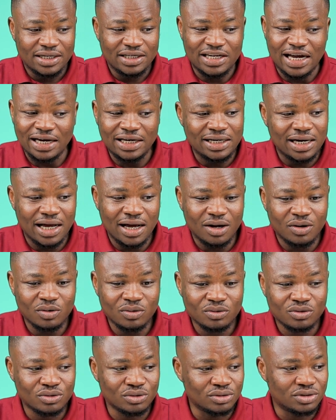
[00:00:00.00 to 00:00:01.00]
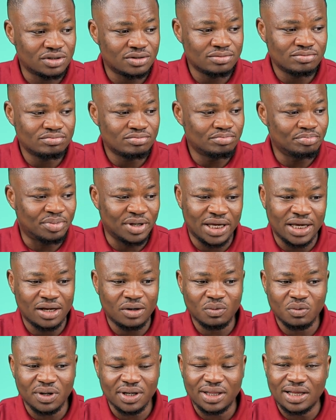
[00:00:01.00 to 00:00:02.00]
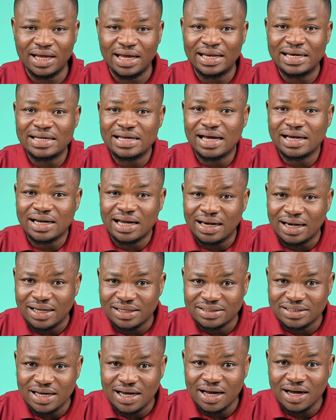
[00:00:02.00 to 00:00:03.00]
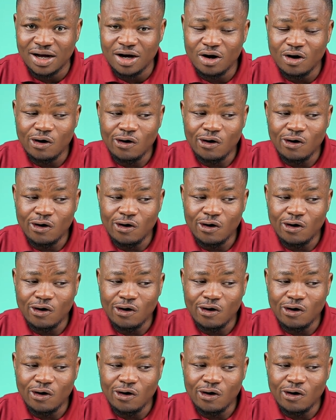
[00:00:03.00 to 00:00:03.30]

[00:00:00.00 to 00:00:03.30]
that noun could begin with any other letter